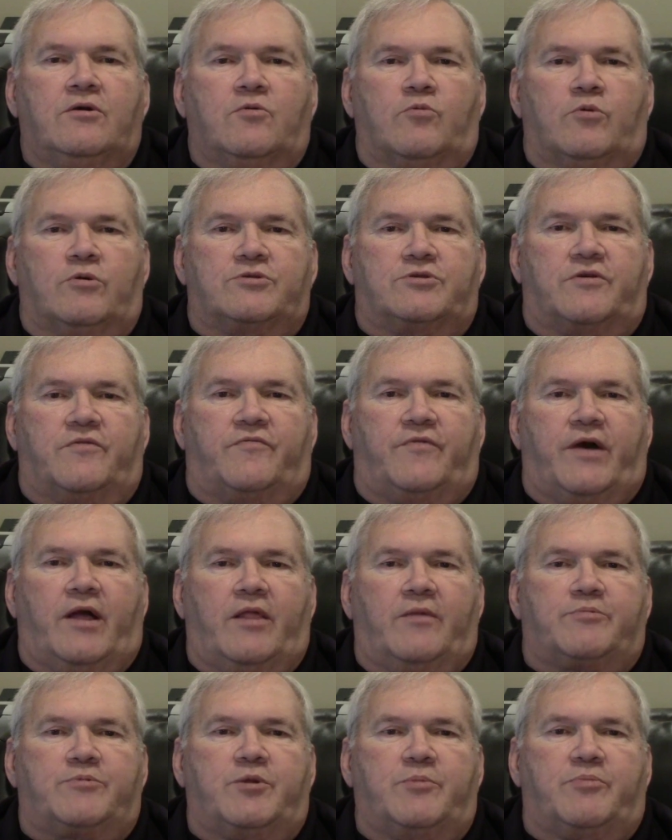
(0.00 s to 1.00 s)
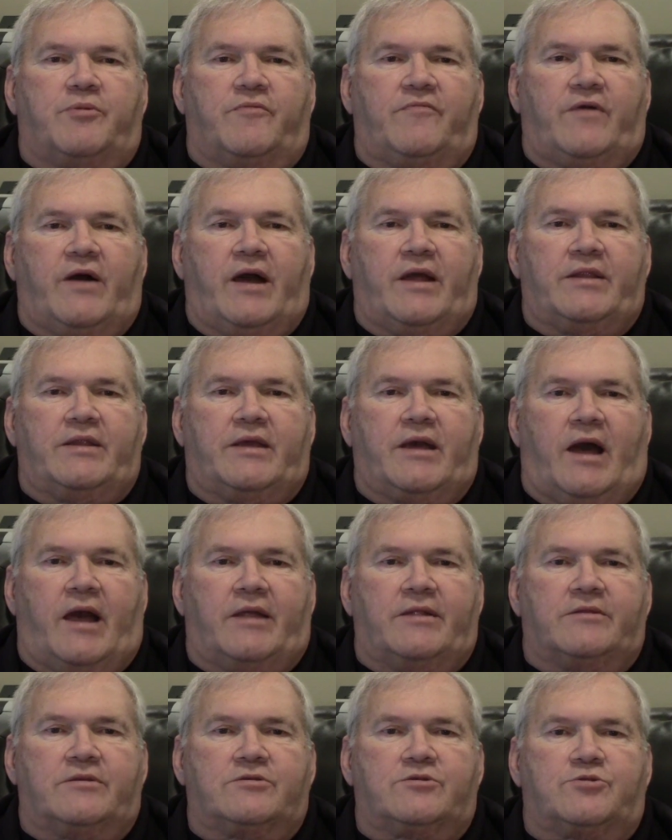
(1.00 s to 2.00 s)
was developed to provide
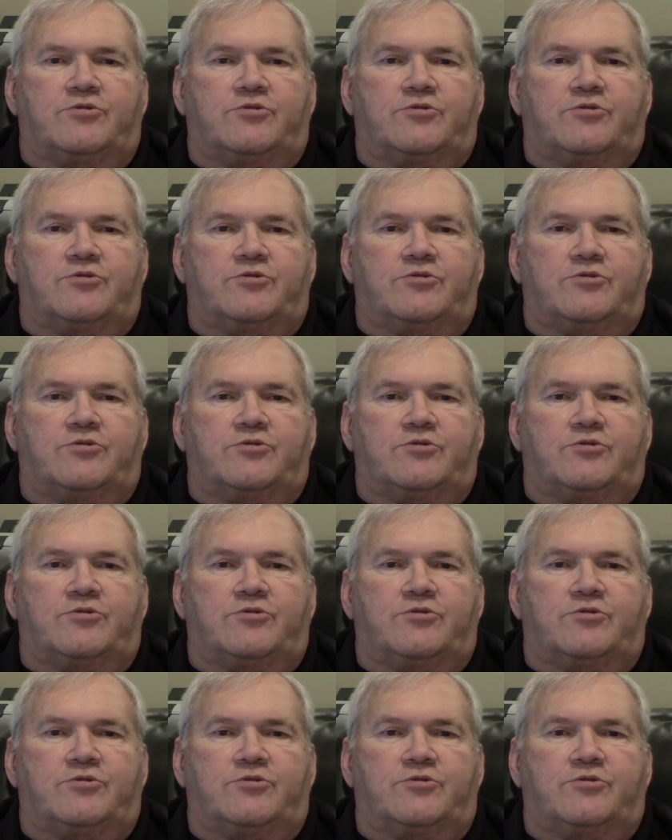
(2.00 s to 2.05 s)
guidance